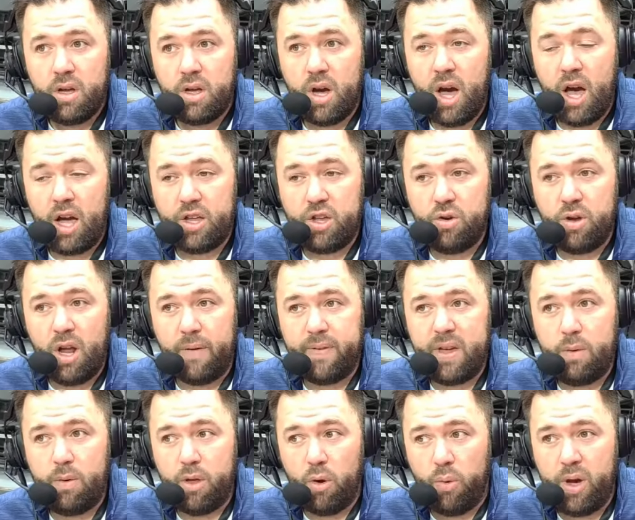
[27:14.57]

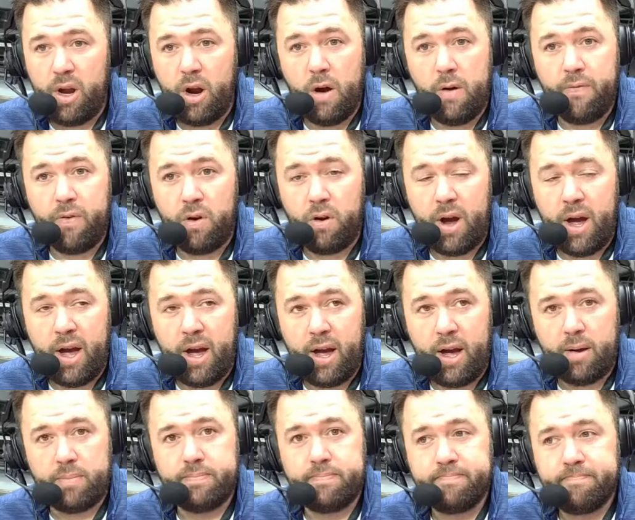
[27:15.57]
UNLV with a win
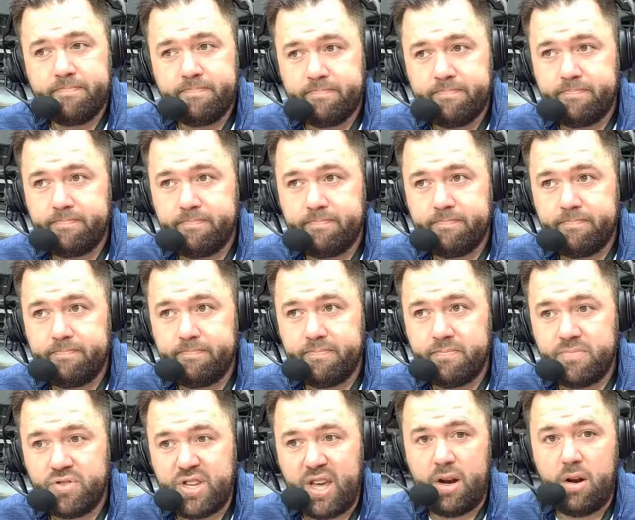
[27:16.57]
over
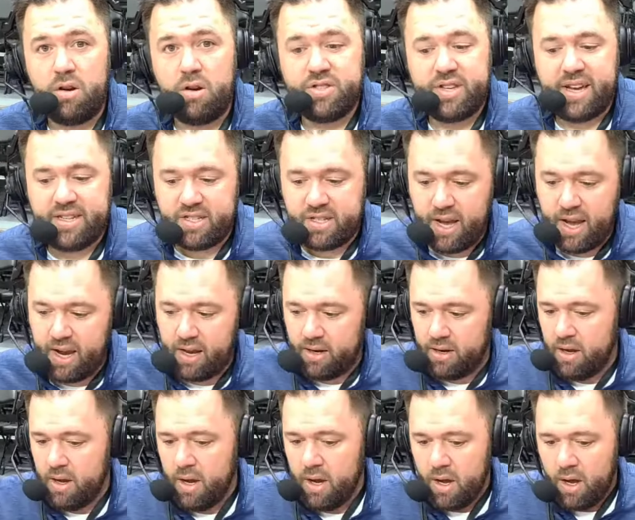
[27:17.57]
San Jose State
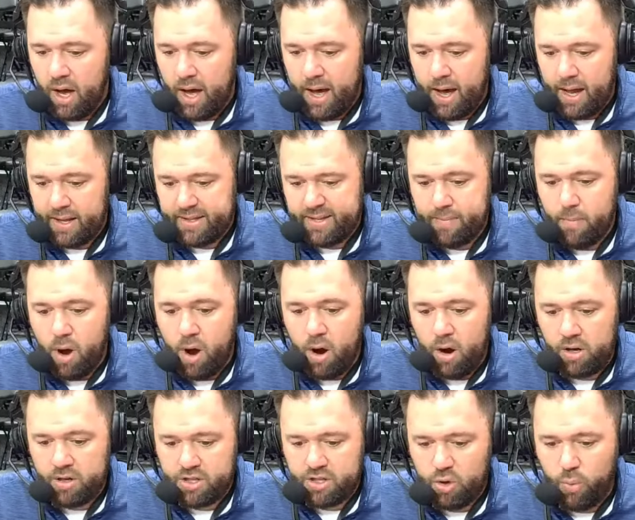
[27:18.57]

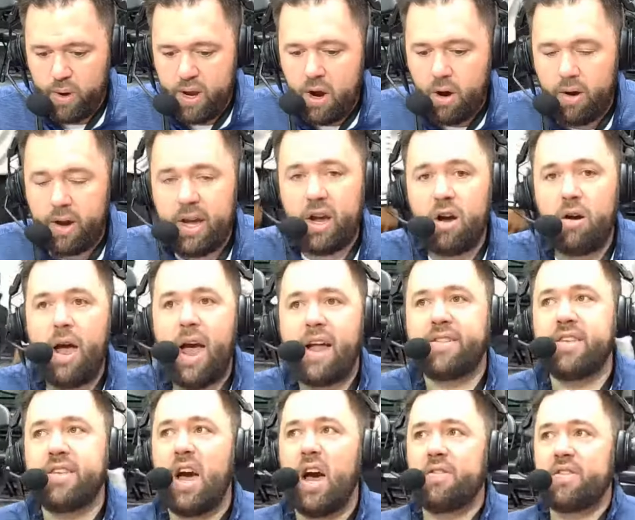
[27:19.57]
tomorrow. So we are here
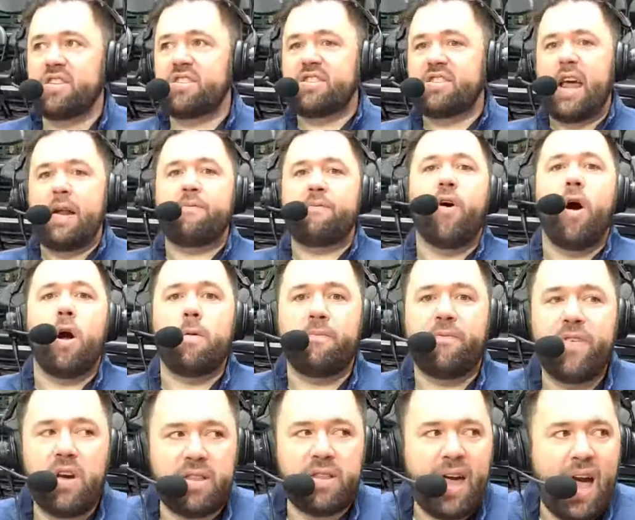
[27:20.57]
at the State Farm
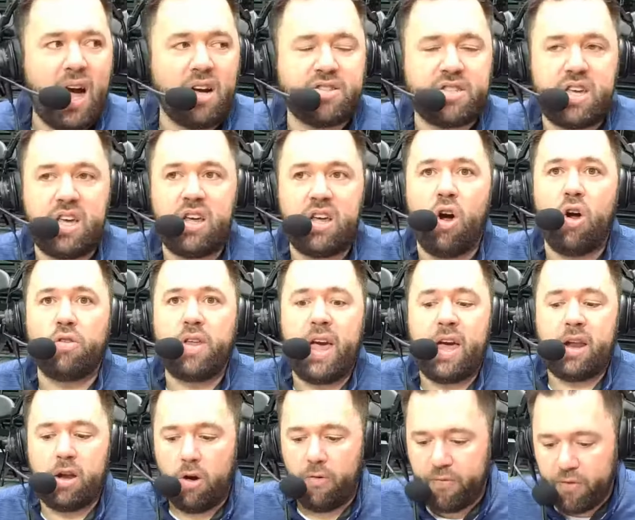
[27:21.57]
Fieldhouse in
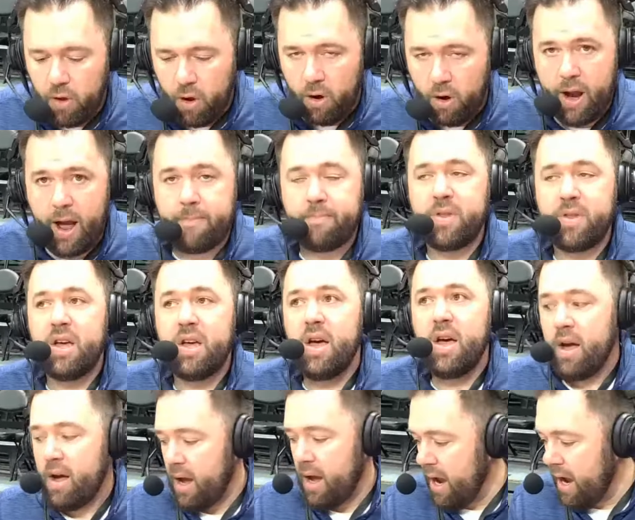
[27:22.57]
Orlando, Florida,
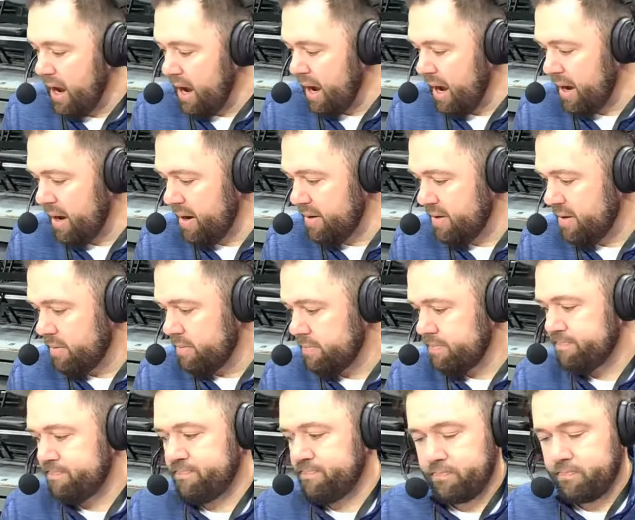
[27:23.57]
and
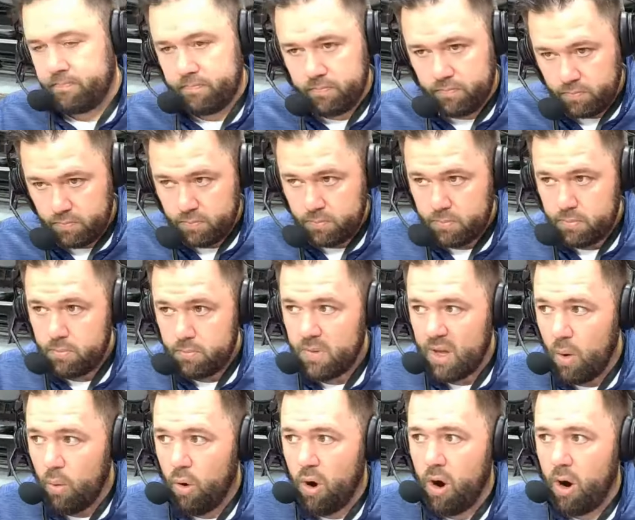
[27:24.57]

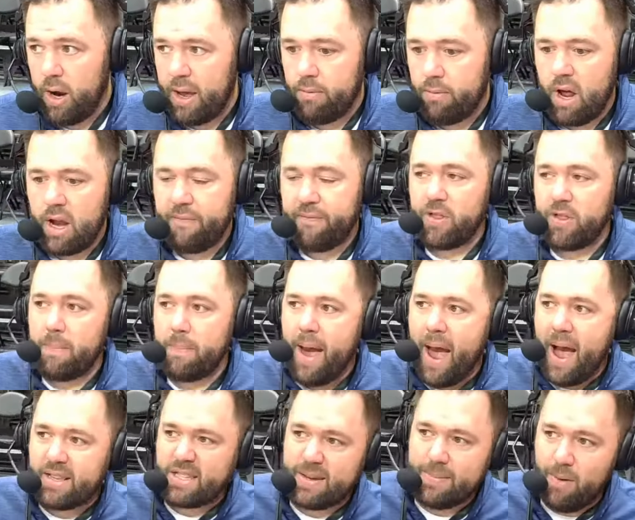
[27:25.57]
we're getting ready for the
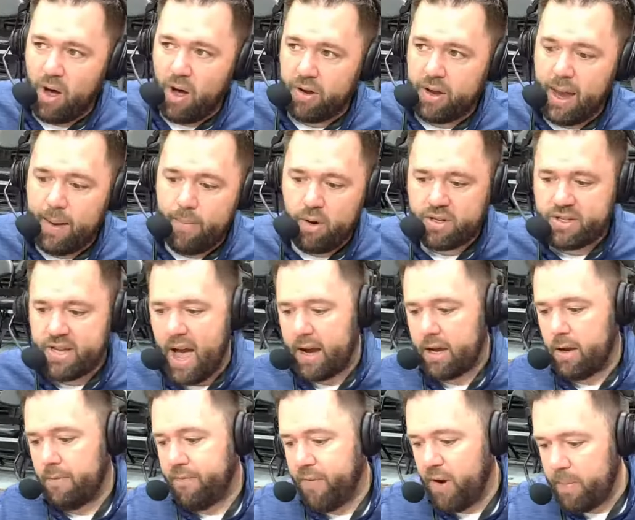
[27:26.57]
basketball game. We're
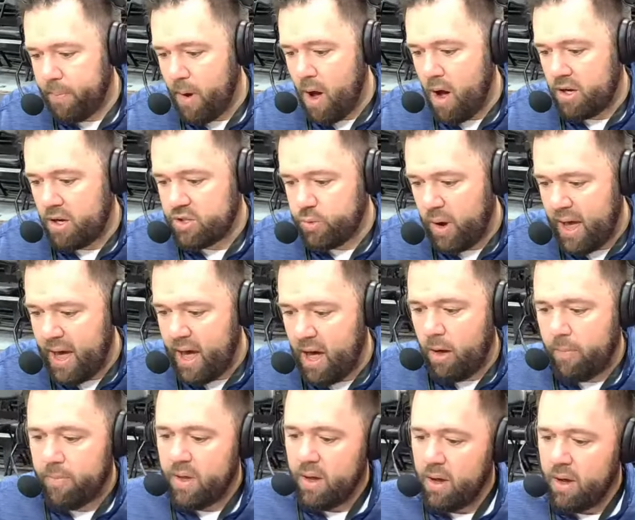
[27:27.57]
talking football as
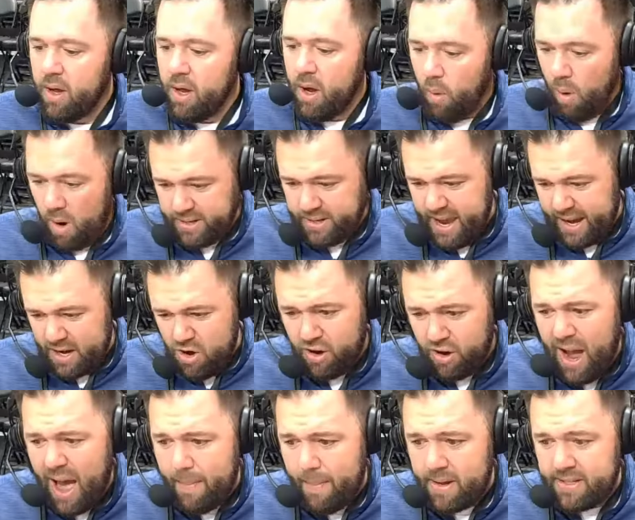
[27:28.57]
well. We're taking
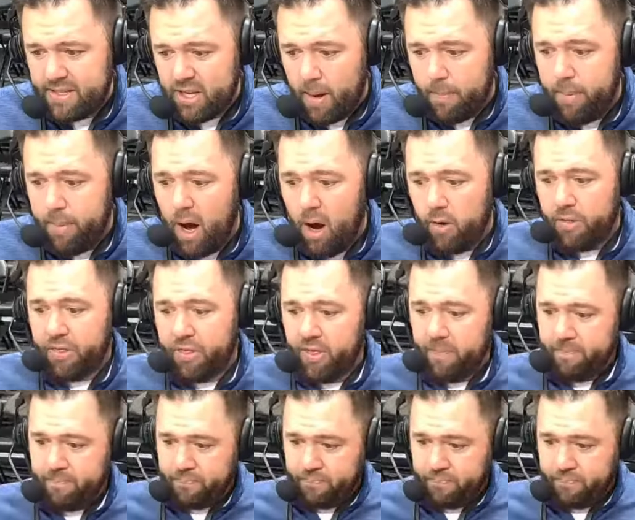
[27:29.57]
your comments on both.